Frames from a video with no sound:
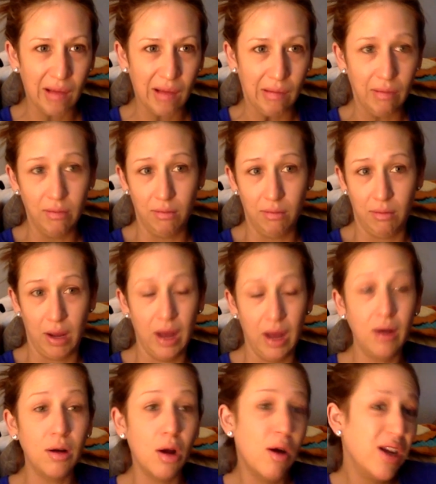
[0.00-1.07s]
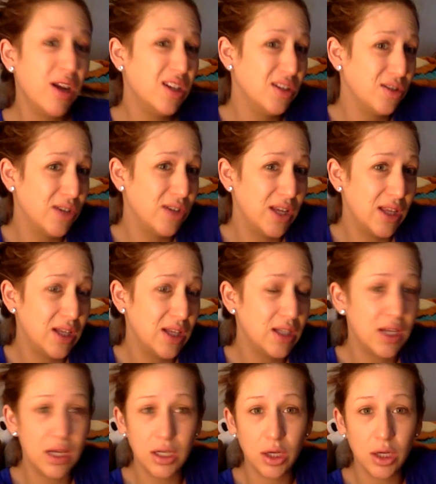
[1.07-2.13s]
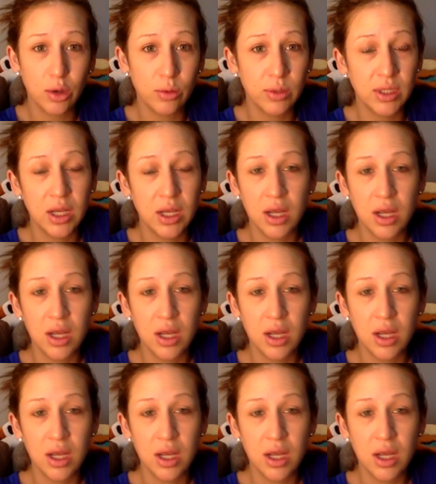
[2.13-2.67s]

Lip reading: I don't know. I just drink these ketones.